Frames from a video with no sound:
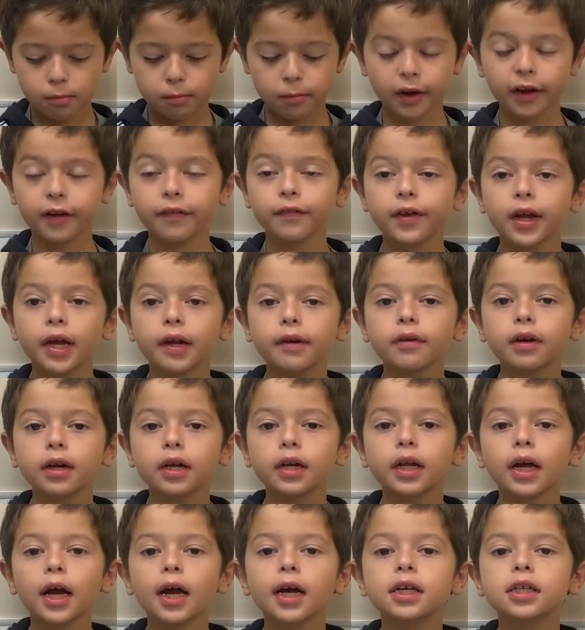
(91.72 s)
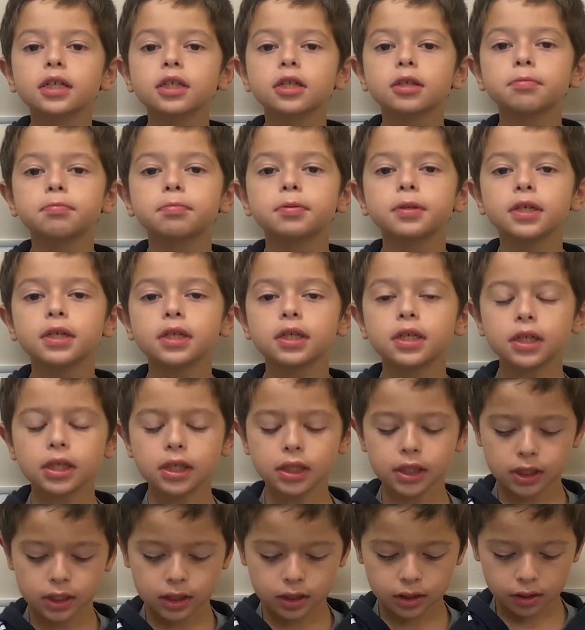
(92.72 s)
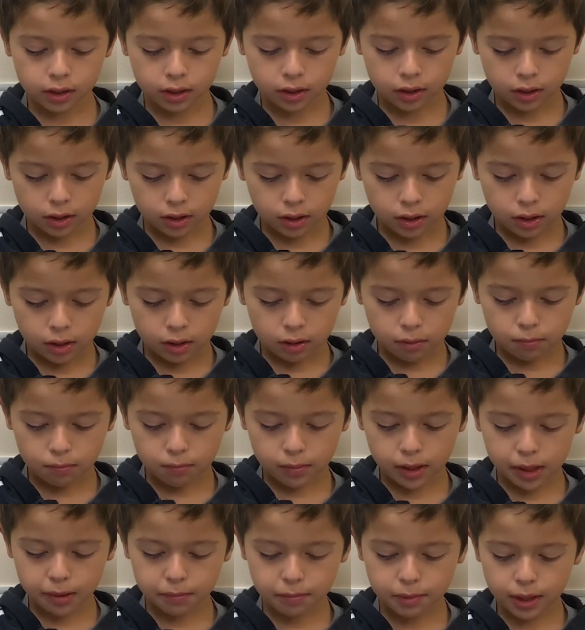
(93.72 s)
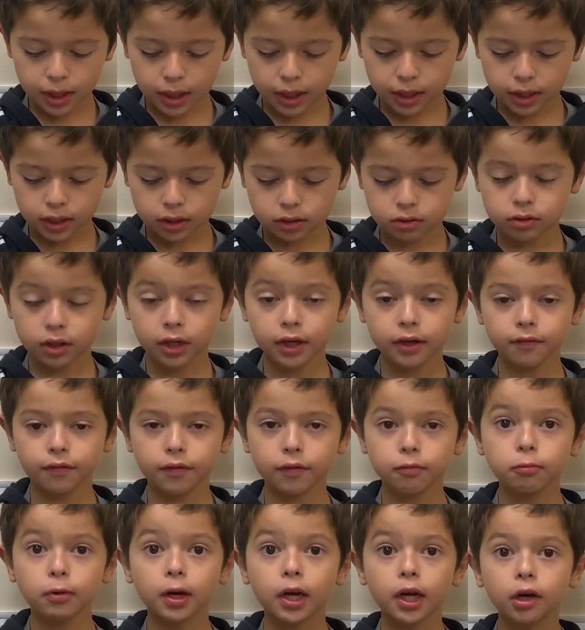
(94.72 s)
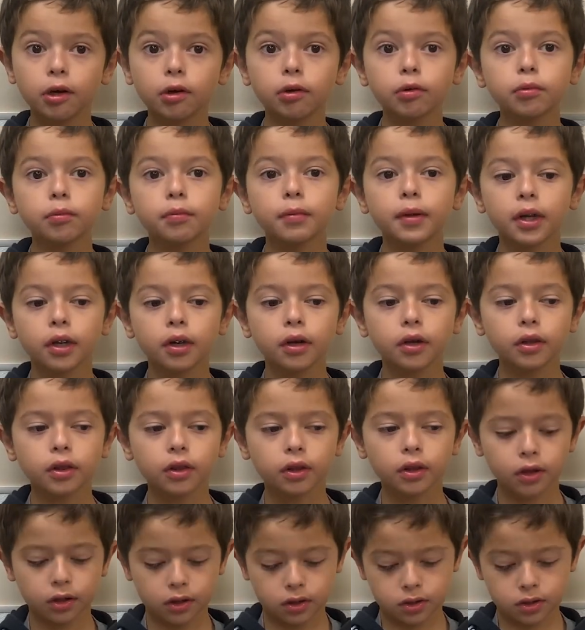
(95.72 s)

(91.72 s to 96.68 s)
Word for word: My favorite class is PE. Maybe I can train for my own marathon.